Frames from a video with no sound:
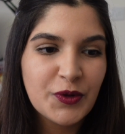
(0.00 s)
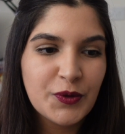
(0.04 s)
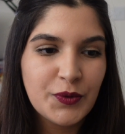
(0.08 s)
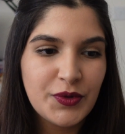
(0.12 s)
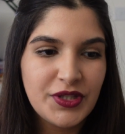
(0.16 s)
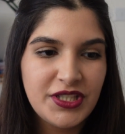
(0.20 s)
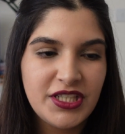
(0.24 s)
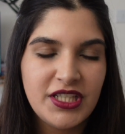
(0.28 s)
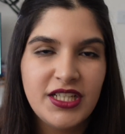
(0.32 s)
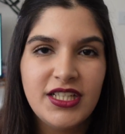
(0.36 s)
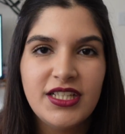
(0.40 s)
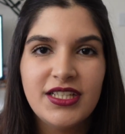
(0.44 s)

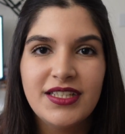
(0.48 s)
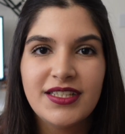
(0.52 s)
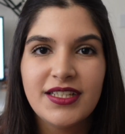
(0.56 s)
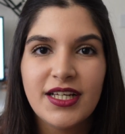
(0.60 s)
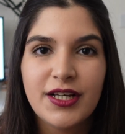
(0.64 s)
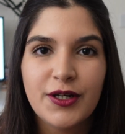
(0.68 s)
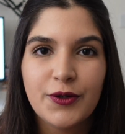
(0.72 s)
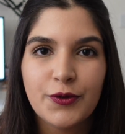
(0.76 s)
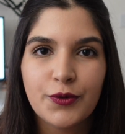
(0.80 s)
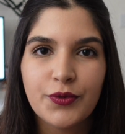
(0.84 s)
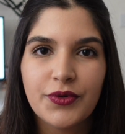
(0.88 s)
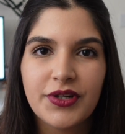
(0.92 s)
which is
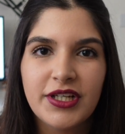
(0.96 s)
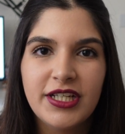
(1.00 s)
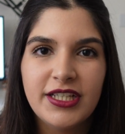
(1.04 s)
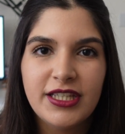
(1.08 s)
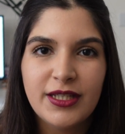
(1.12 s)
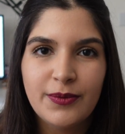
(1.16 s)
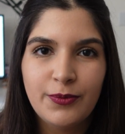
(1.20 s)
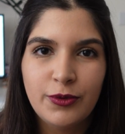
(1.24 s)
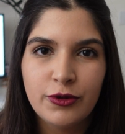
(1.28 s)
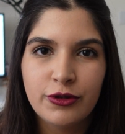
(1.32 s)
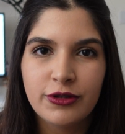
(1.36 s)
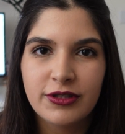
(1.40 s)
read
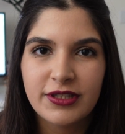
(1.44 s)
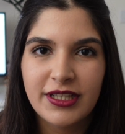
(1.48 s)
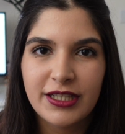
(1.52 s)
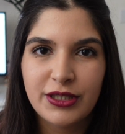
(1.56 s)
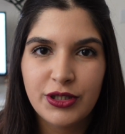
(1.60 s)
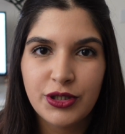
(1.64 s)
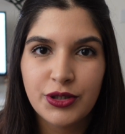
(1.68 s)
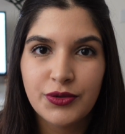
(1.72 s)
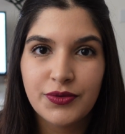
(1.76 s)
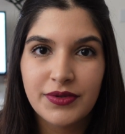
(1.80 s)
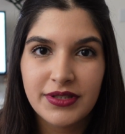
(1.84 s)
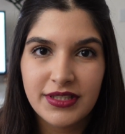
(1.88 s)
a book
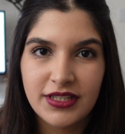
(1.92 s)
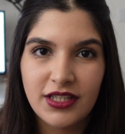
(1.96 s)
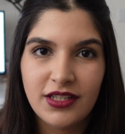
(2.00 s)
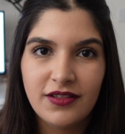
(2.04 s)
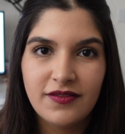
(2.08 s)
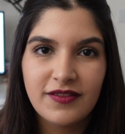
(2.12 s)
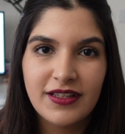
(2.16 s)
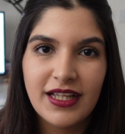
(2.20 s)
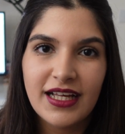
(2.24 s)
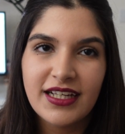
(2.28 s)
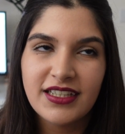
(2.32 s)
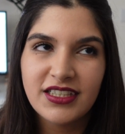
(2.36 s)
that you
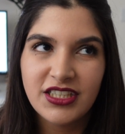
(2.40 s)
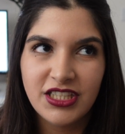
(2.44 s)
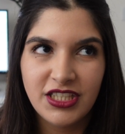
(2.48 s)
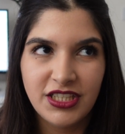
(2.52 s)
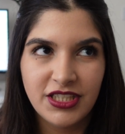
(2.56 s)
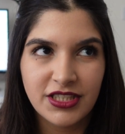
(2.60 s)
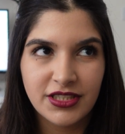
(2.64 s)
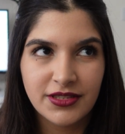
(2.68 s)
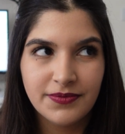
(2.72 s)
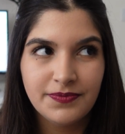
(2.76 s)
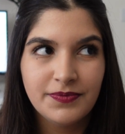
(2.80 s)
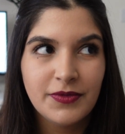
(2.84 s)
received last
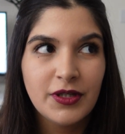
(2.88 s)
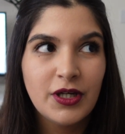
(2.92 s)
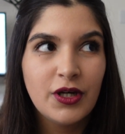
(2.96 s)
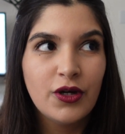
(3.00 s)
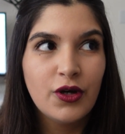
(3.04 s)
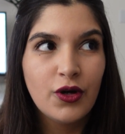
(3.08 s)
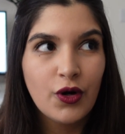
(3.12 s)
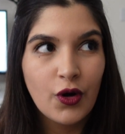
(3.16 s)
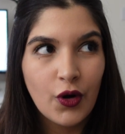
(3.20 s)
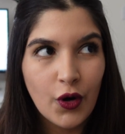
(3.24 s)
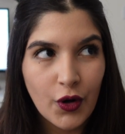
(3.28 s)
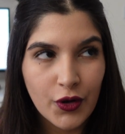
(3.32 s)
year
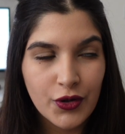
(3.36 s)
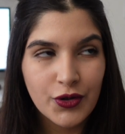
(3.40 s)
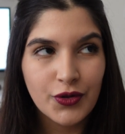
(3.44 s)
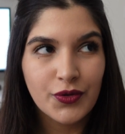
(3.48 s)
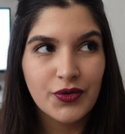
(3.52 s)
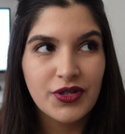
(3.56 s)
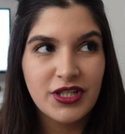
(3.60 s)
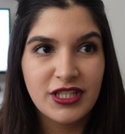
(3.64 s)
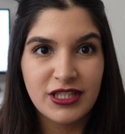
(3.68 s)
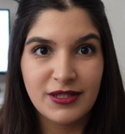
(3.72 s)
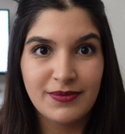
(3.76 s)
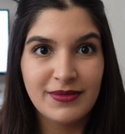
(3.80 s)
on
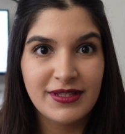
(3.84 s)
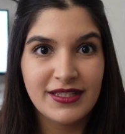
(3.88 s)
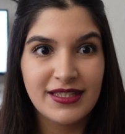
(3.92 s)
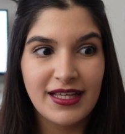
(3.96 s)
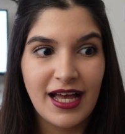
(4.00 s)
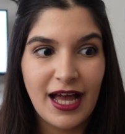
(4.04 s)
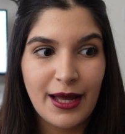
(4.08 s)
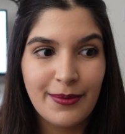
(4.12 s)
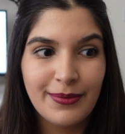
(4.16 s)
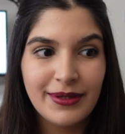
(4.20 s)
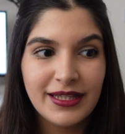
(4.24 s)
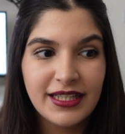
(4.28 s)
Christmas,
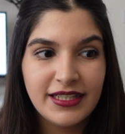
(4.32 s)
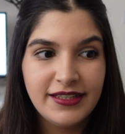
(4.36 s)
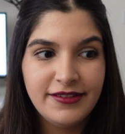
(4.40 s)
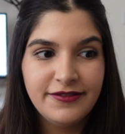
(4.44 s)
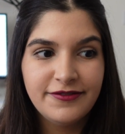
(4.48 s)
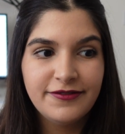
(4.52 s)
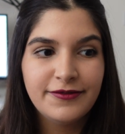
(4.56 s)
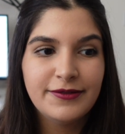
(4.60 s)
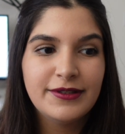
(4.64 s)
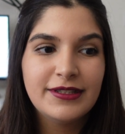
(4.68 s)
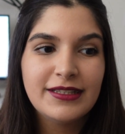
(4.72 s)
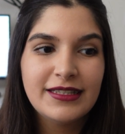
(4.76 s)
I
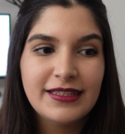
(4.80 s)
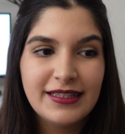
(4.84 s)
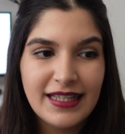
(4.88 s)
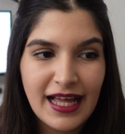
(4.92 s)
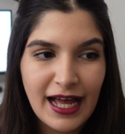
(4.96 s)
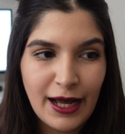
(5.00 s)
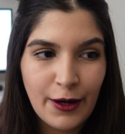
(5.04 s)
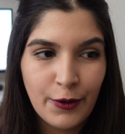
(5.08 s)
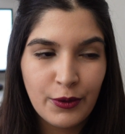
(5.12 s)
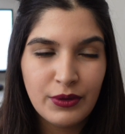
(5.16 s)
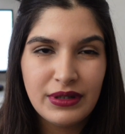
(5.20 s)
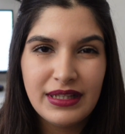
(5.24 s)
believe.
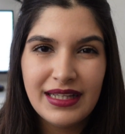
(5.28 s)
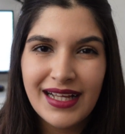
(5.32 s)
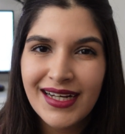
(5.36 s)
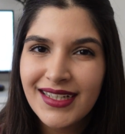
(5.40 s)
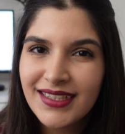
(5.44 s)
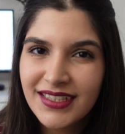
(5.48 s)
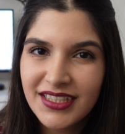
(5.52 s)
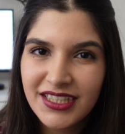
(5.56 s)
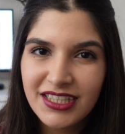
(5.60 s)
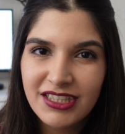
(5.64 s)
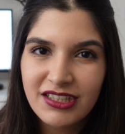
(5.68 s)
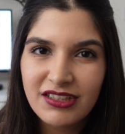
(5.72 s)
Now,
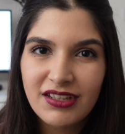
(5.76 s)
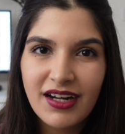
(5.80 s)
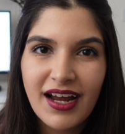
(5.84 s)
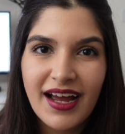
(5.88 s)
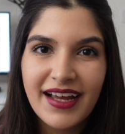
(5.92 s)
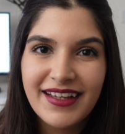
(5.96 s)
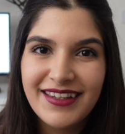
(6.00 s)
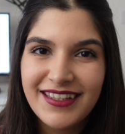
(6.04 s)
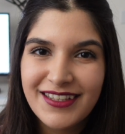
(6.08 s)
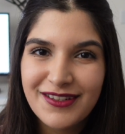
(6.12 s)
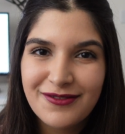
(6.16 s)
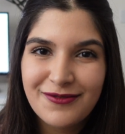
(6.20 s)
last year
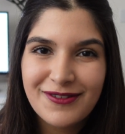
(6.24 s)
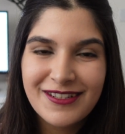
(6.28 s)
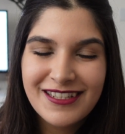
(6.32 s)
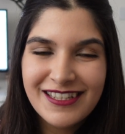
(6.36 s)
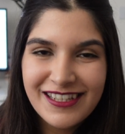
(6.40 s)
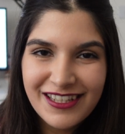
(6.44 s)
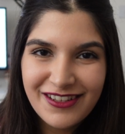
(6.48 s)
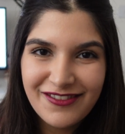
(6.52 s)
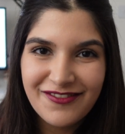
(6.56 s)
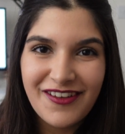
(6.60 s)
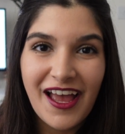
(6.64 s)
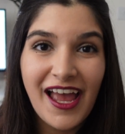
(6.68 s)
I didn't
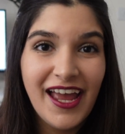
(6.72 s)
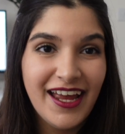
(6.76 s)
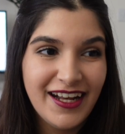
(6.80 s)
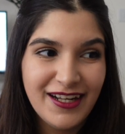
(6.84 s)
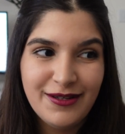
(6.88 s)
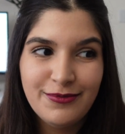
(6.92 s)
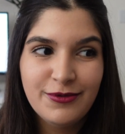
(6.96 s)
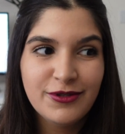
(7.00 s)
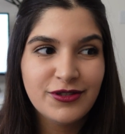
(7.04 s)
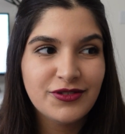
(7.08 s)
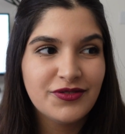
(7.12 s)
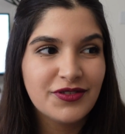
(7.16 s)
receive
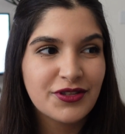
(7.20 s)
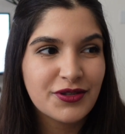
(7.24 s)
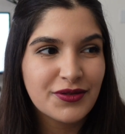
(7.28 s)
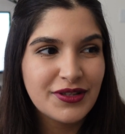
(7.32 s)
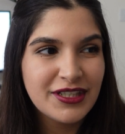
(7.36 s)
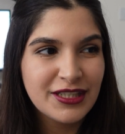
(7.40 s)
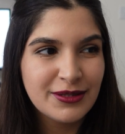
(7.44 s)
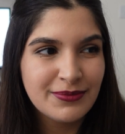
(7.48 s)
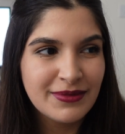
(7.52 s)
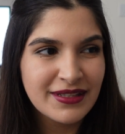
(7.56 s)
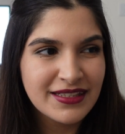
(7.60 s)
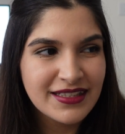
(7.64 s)
any books for
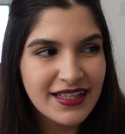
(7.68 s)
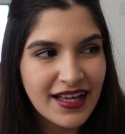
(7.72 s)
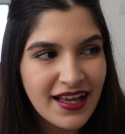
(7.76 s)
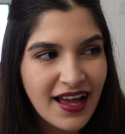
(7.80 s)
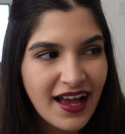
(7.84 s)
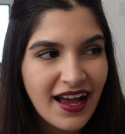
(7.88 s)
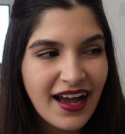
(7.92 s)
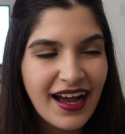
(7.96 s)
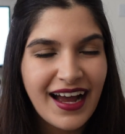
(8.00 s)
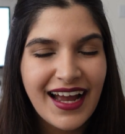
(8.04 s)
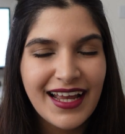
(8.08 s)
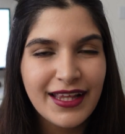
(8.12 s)
Christmas.
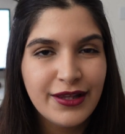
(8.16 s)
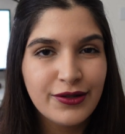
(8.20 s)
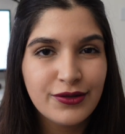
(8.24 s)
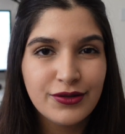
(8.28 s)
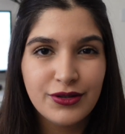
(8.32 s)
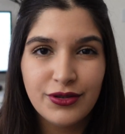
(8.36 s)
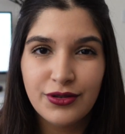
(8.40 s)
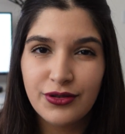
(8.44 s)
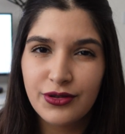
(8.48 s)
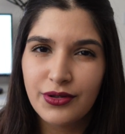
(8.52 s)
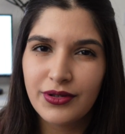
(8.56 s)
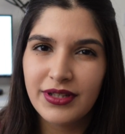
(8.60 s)
I
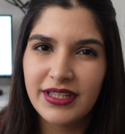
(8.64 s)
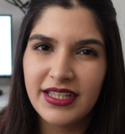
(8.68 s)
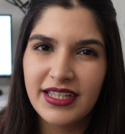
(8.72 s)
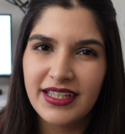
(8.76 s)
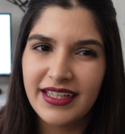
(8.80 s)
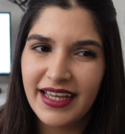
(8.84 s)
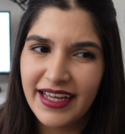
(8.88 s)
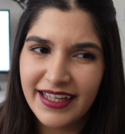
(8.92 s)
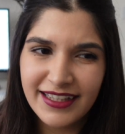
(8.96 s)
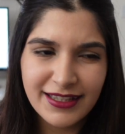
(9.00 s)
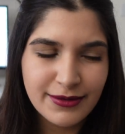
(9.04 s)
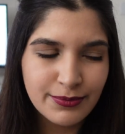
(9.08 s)
don't usually
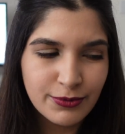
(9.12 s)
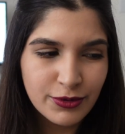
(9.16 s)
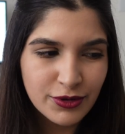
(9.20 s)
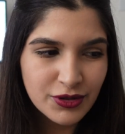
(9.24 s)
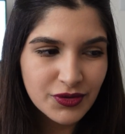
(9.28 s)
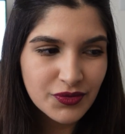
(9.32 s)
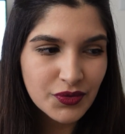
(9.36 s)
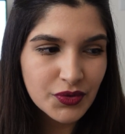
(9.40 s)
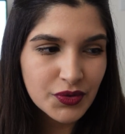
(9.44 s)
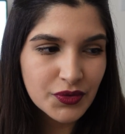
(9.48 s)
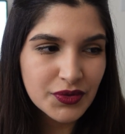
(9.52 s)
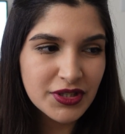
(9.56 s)
get
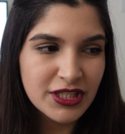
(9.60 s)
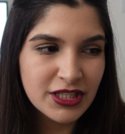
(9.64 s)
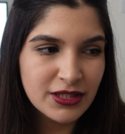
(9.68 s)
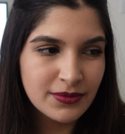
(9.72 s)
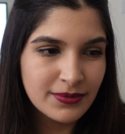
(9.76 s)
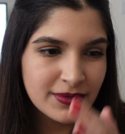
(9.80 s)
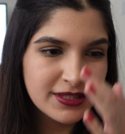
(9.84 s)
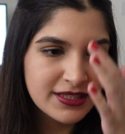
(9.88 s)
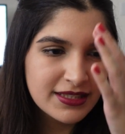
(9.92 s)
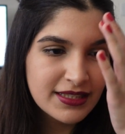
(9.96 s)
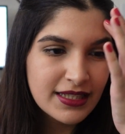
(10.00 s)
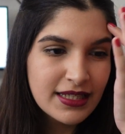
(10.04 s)
books for
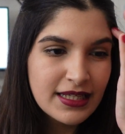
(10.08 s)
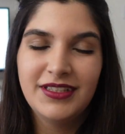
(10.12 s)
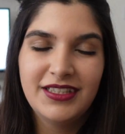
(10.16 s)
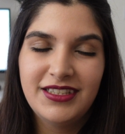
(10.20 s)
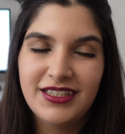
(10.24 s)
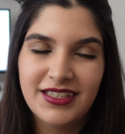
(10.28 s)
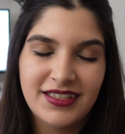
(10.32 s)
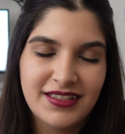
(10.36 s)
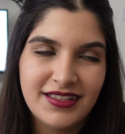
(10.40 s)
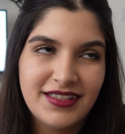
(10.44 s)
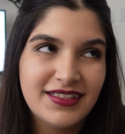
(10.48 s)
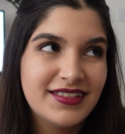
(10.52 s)
Christmas. It
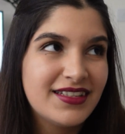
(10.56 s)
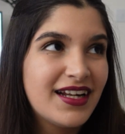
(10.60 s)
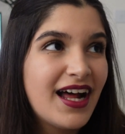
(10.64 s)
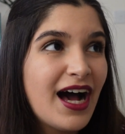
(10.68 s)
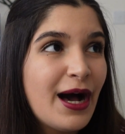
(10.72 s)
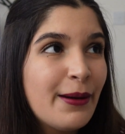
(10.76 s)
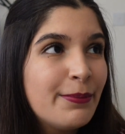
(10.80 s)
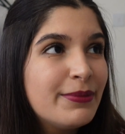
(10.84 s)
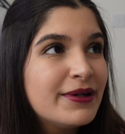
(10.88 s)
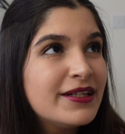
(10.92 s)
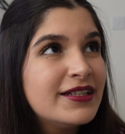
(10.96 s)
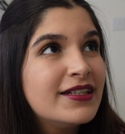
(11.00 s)
just doesn't
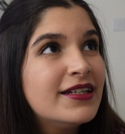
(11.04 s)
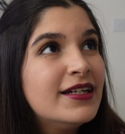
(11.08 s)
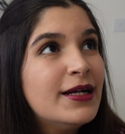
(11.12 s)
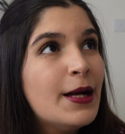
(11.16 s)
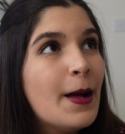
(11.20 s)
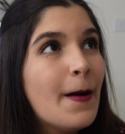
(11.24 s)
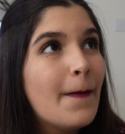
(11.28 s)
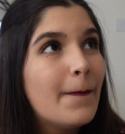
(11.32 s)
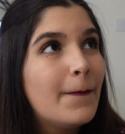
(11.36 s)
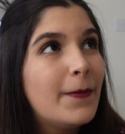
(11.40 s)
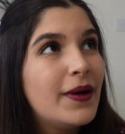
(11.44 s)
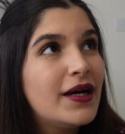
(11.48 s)
happen.
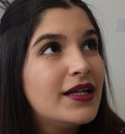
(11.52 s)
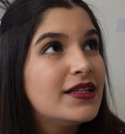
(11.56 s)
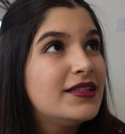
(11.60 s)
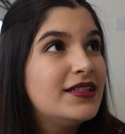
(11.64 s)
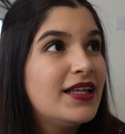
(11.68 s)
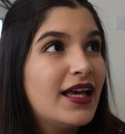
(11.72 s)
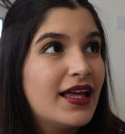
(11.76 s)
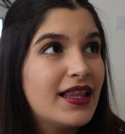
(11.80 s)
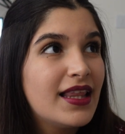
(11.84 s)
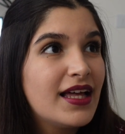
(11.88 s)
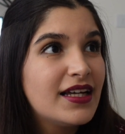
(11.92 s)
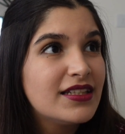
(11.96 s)
But
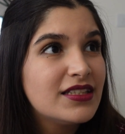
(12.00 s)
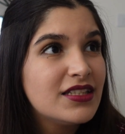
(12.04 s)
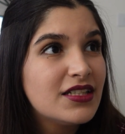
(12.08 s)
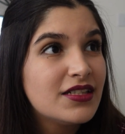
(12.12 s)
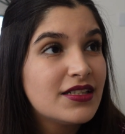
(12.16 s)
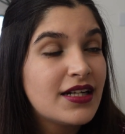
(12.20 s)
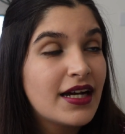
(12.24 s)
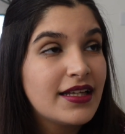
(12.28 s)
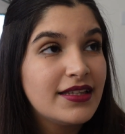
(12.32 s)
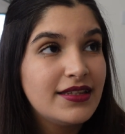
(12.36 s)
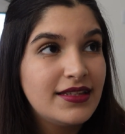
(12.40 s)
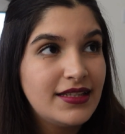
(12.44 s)
yeah, last
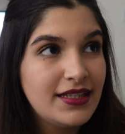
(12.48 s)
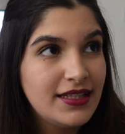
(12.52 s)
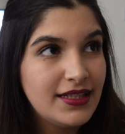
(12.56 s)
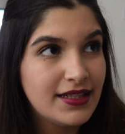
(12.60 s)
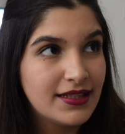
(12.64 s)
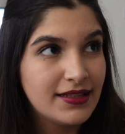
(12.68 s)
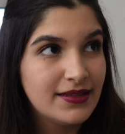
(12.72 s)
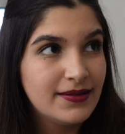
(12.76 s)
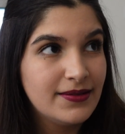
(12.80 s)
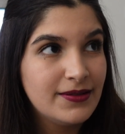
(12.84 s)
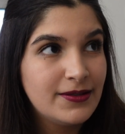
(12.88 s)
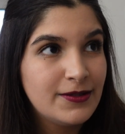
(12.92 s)
year I
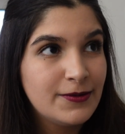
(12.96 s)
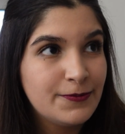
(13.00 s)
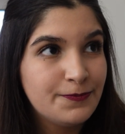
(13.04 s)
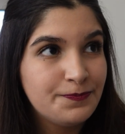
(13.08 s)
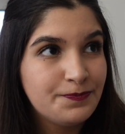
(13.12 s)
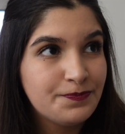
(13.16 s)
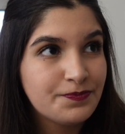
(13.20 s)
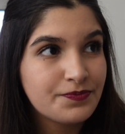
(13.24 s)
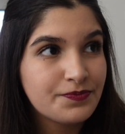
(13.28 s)
didn't.